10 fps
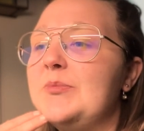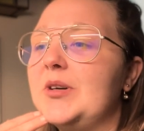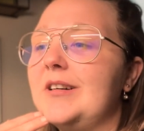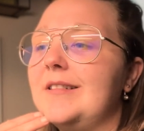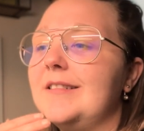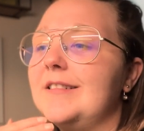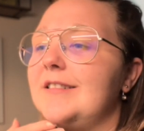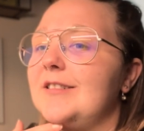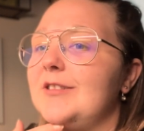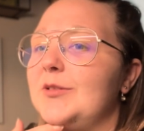But
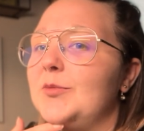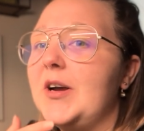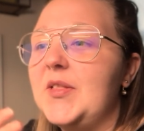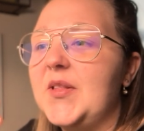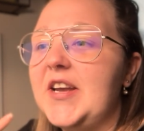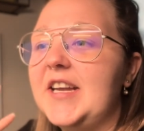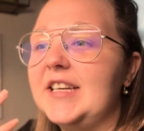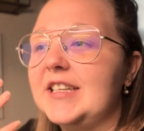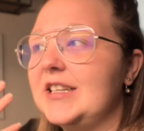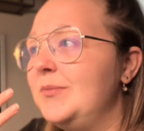when
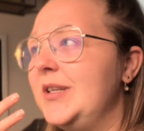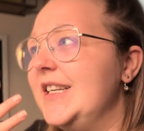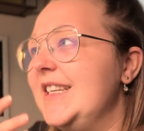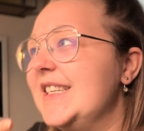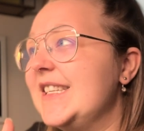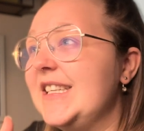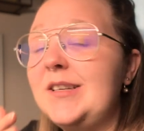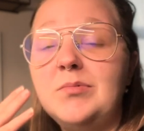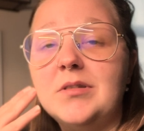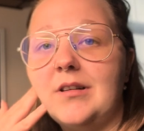they're completely asleep,